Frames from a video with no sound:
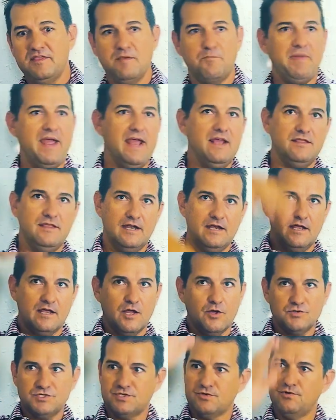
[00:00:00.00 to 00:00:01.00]
The bank then it
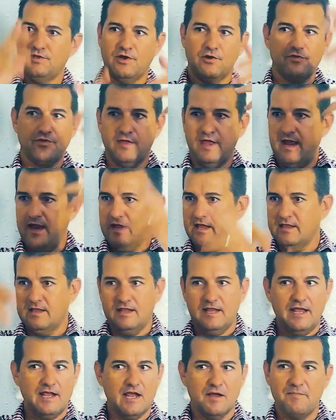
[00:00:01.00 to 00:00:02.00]
goes through their thing, and then
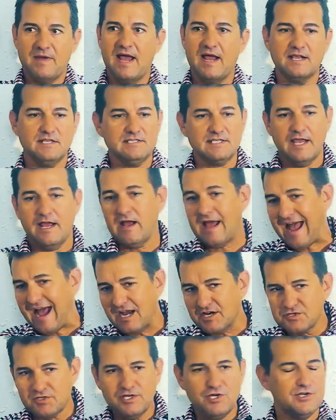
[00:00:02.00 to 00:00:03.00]
they come back and say,
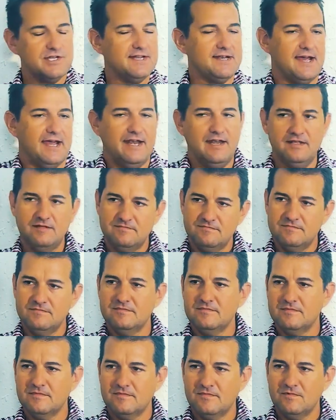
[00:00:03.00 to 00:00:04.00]
actually, you're denied.
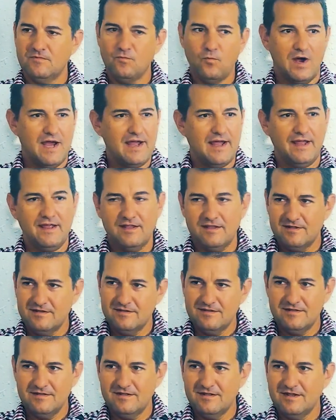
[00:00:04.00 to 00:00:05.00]
Why?
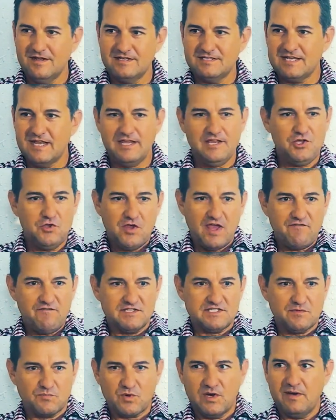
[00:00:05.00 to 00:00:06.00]
It's like you gave
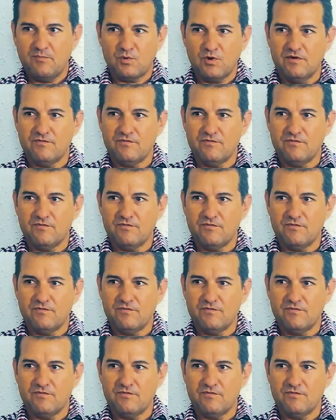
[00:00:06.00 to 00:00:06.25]
us a pre-approval.